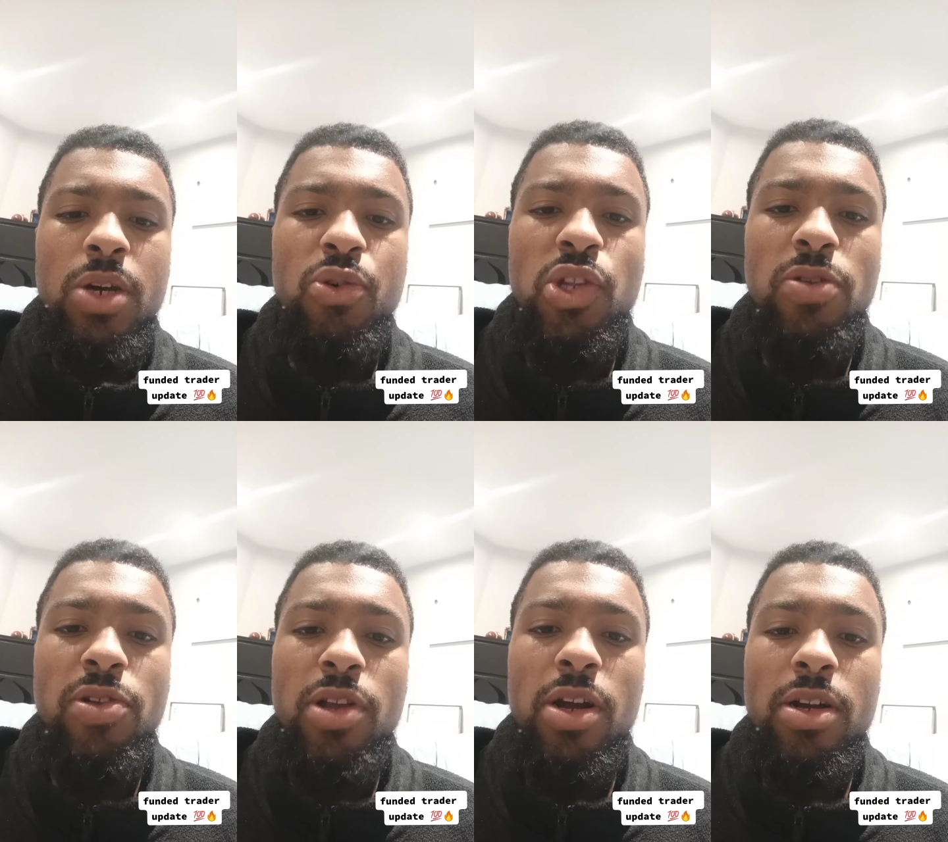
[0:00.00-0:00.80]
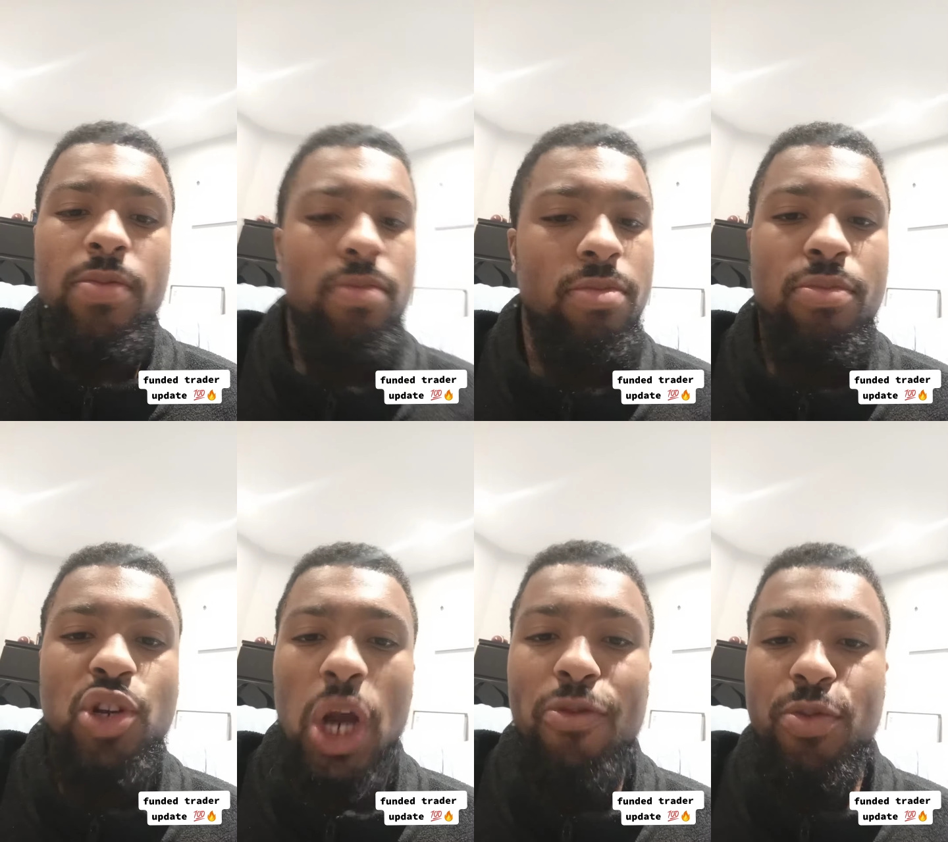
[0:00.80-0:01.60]
Hey, what's up, TikTok?
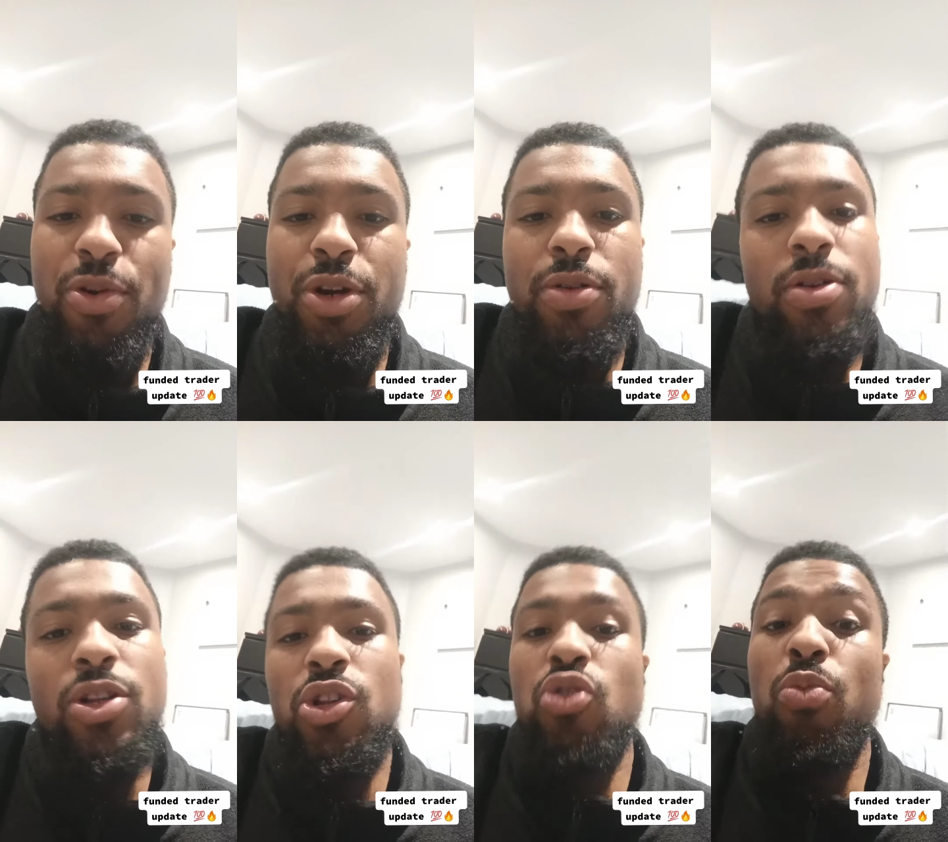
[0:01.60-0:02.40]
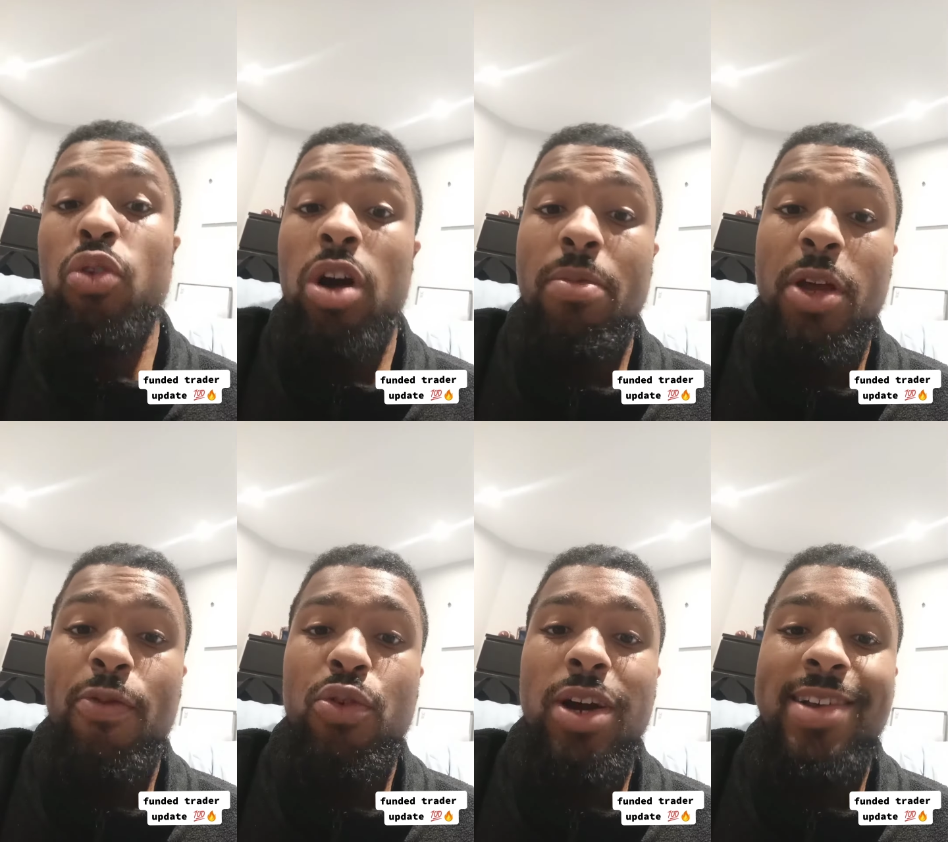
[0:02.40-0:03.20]
Chat Whisperer here. Super quick update
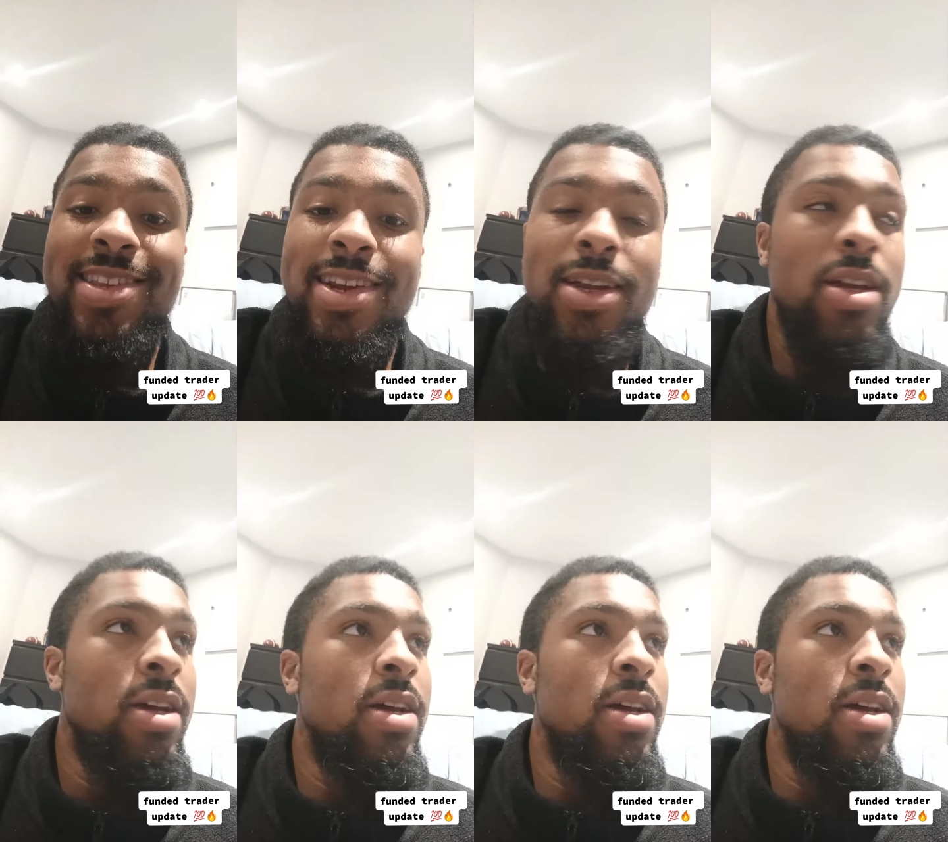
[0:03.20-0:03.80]
for you guys today.